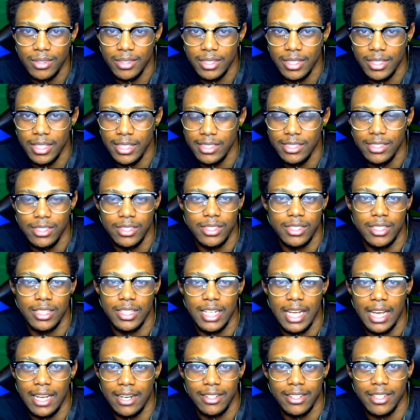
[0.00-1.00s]
They took it
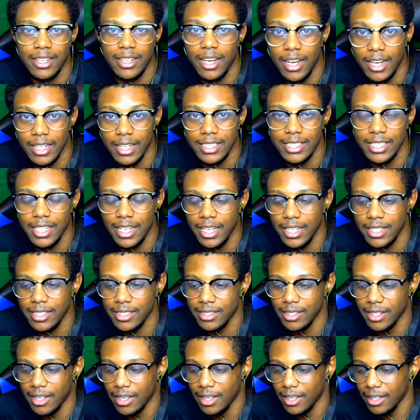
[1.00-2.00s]
out of
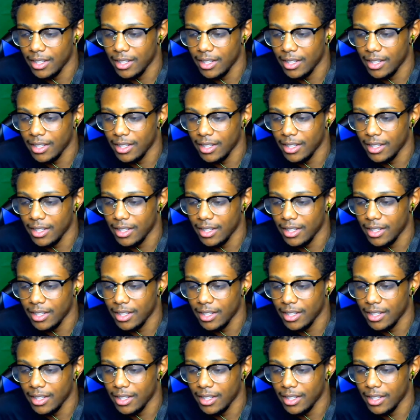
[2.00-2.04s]
context.